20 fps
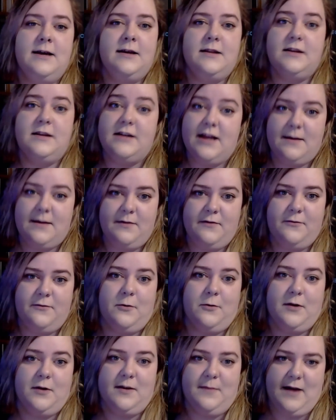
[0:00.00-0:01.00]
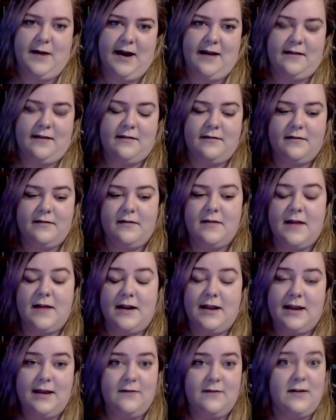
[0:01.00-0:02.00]
the day before he passed that
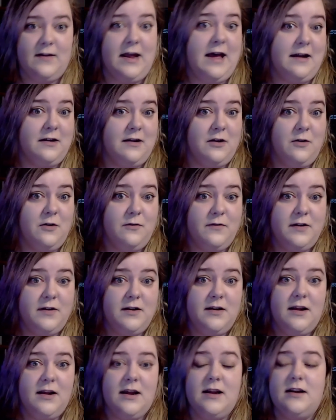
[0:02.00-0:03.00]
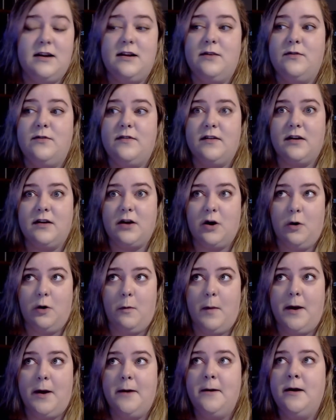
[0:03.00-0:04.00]
he even had COVID and he was in a
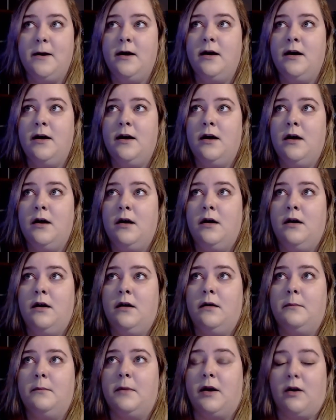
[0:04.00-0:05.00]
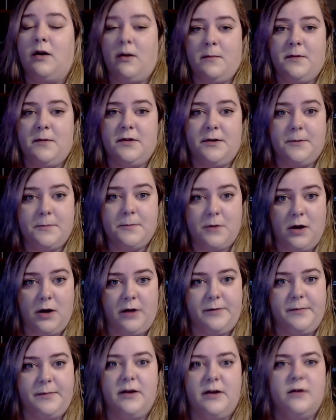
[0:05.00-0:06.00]
coma. My grandmother
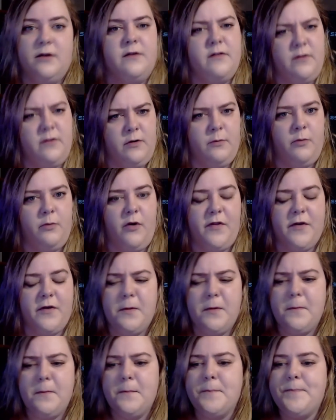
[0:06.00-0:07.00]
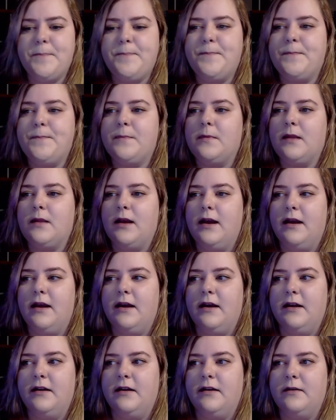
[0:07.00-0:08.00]
called me, it's her brother,
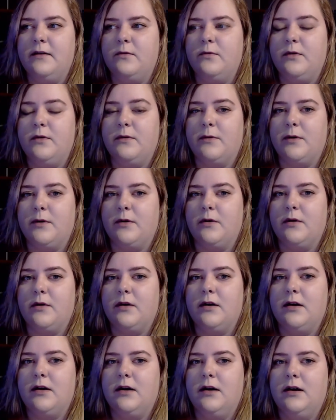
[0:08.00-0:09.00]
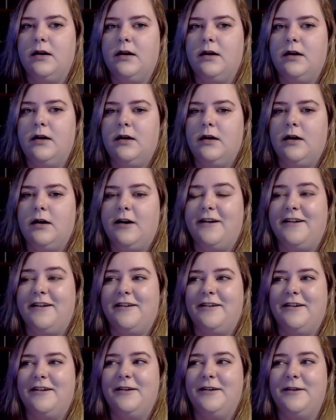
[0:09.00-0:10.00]
and we were on
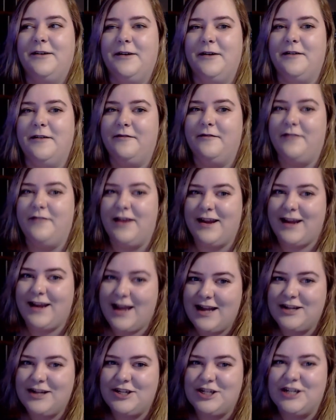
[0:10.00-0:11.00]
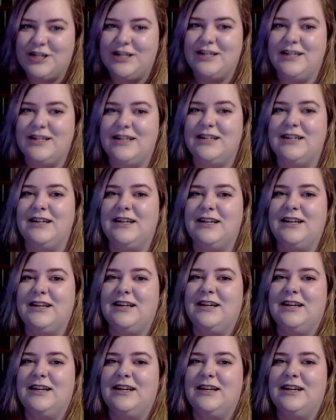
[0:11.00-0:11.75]
a vacation